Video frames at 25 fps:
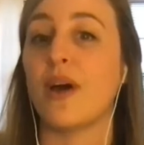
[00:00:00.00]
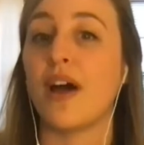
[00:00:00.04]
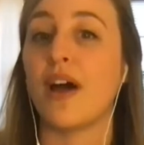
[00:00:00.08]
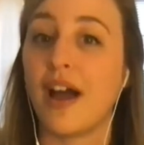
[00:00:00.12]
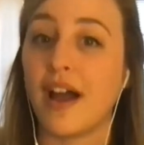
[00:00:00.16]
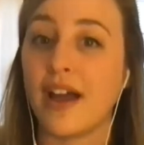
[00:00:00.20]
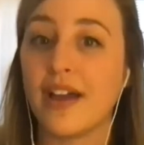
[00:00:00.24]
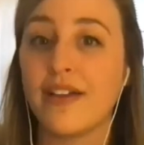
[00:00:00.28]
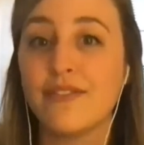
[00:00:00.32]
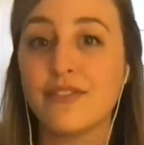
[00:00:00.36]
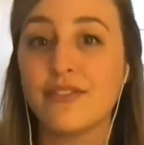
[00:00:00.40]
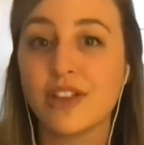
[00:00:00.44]

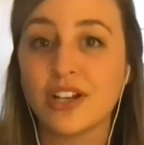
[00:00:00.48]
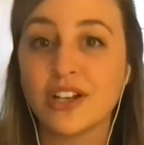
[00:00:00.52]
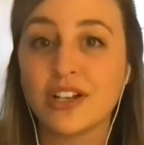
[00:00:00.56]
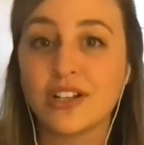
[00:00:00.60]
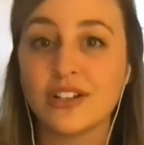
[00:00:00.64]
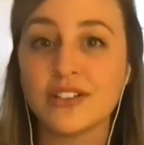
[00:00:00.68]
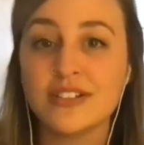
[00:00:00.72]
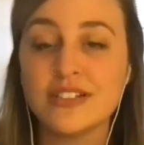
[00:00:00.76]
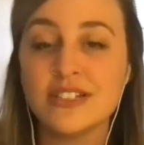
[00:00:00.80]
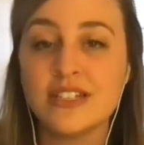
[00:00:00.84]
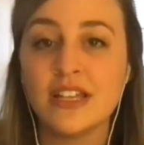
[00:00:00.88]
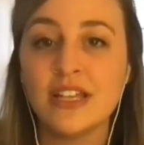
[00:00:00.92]
I've
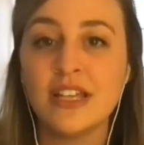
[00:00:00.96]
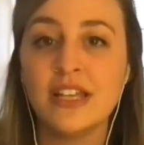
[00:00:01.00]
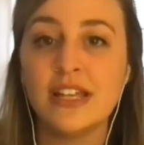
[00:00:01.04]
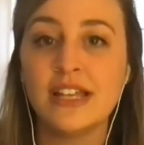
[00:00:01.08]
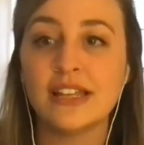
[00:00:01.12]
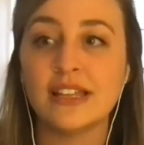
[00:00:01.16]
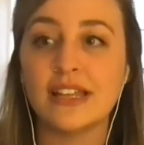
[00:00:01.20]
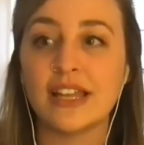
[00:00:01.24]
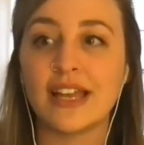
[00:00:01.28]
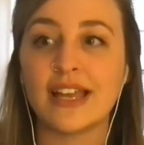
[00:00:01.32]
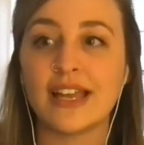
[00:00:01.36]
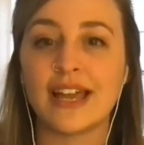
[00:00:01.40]
learned.
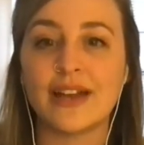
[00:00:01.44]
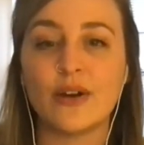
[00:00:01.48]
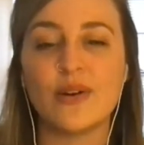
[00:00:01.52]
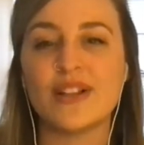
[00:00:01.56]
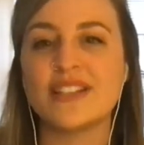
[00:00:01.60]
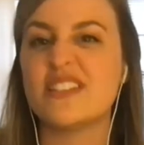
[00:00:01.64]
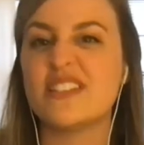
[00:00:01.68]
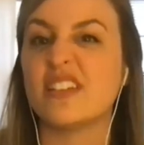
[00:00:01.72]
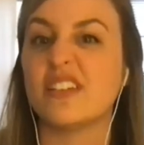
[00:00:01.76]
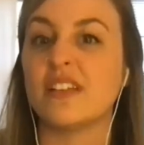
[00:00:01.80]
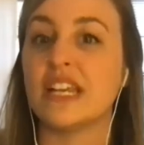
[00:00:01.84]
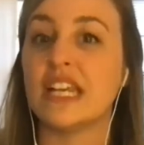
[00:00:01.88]
Like, I don't
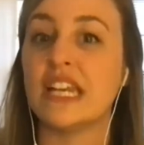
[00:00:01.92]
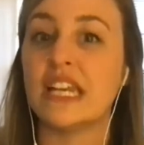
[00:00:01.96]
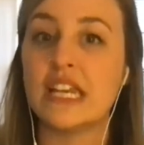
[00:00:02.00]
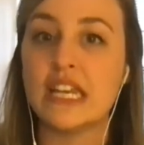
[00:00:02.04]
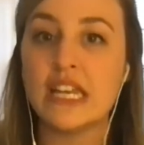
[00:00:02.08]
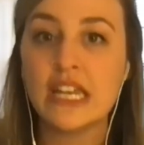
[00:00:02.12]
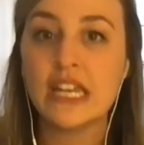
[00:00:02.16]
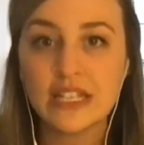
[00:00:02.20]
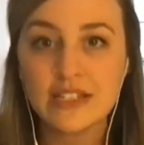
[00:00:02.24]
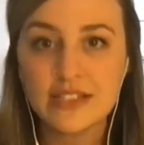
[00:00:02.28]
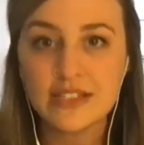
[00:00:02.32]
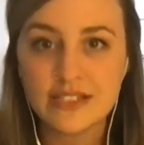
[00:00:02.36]
necessarily
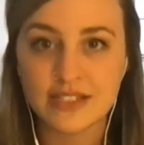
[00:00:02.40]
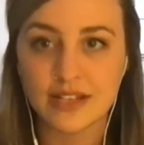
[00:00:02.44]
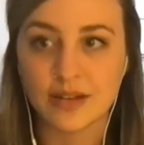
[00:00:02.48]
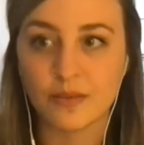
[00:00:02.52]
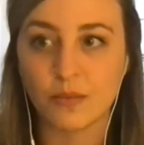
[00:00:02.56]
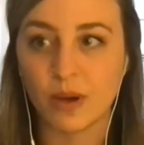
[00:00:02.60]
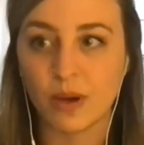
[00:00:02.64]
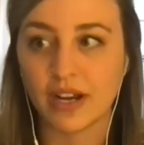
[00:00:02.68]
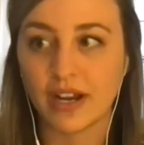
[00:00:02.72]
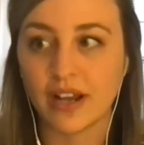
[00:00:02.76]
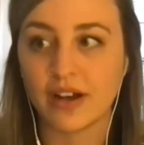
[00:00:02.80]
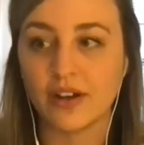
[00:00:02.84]
need
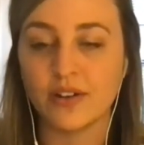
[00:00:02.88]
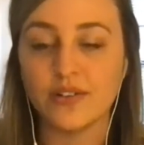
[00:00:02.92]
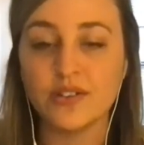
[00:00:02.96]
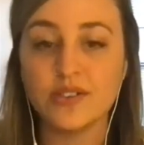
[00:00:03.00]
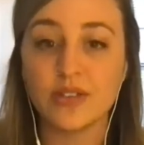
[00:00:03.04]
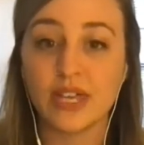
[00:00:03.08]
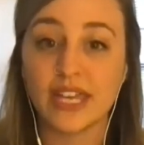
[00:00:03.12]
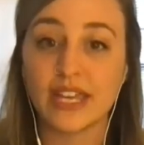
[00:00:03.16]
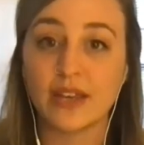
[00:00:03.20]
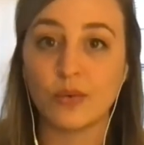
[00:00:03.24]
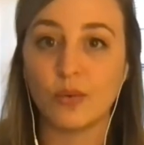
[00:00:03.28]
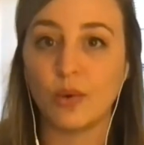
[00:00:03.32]
someone else.
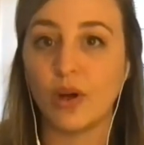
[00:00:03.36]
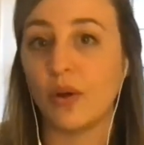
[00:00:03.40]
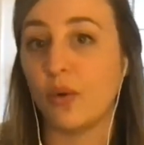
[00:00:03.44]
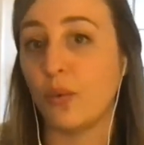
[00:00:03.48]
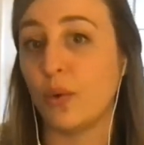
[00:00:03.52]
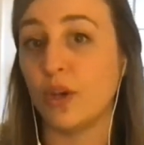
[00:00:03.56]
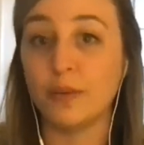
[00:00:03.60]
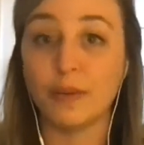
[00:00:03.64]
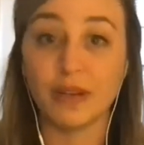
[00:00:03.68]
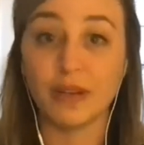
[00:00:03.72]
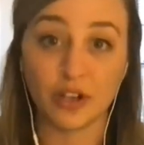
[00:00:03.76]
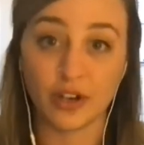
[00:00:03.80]
Like, well, it
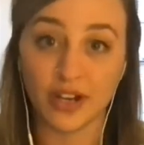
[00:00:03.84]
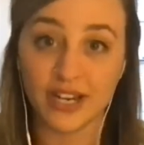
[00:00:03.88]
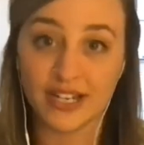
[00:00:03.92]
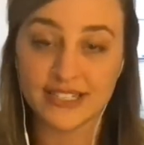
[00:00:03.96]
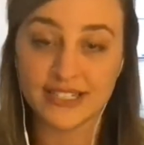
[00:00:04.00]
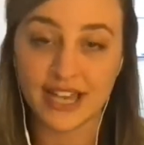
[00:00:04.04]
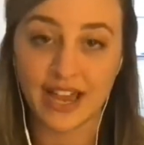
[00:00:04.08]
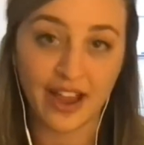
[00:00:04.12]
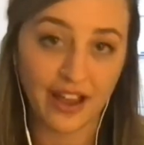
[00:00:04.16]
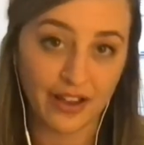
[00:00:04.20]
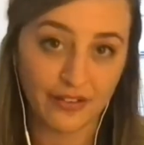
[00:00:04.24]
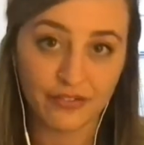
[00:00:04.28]
would have been great to
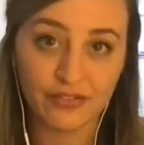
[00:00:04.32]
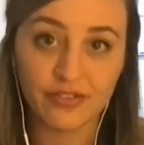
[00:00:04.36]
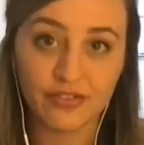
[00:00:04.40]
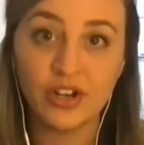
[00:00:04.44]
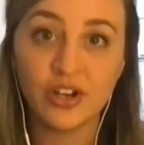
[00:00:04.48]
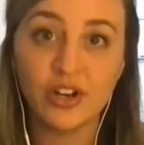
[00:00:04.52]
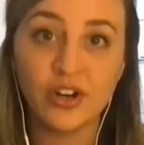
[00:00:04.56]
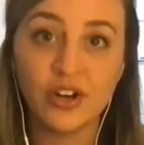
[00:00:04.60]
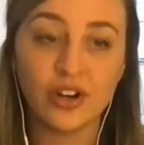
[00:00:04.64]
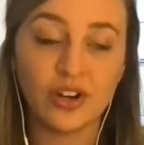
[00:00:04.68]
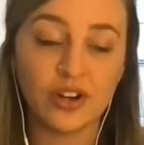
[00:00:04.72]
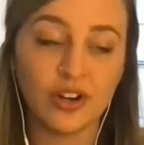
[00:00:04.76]
have
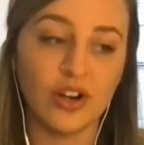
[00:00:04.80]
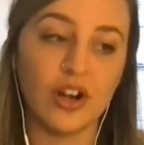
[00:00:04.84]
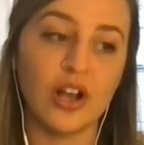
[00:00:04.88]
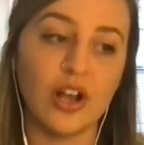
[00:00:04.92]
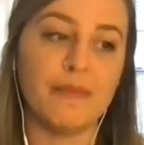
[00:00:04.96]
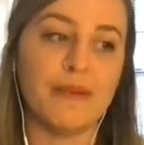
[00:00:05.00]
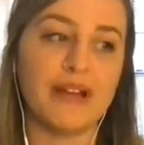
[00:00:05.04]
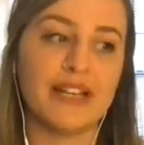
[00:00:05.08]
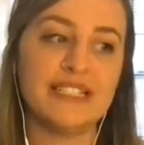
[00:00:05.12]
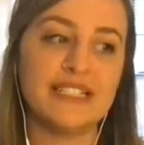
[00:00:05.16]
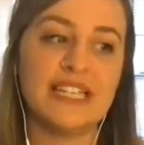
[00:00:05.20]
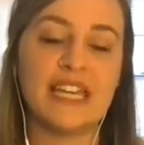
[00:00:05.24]
her on
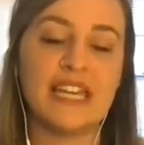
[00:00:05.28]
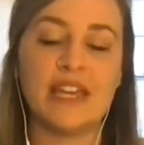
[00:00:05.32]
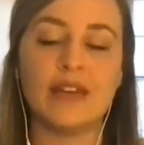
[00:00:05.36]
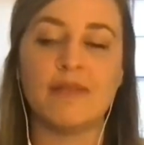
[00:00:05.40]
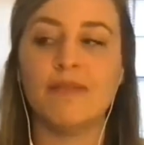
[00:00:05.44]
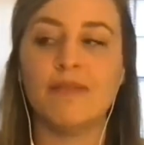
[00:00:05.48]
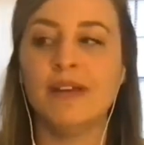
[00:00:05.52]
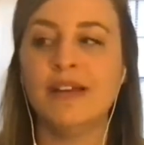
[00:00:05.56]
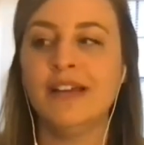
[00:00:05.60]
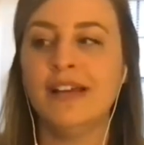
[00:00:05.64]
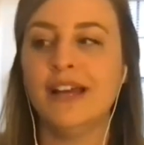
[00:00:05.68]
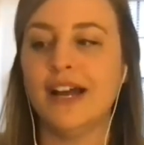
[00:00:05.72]
my team.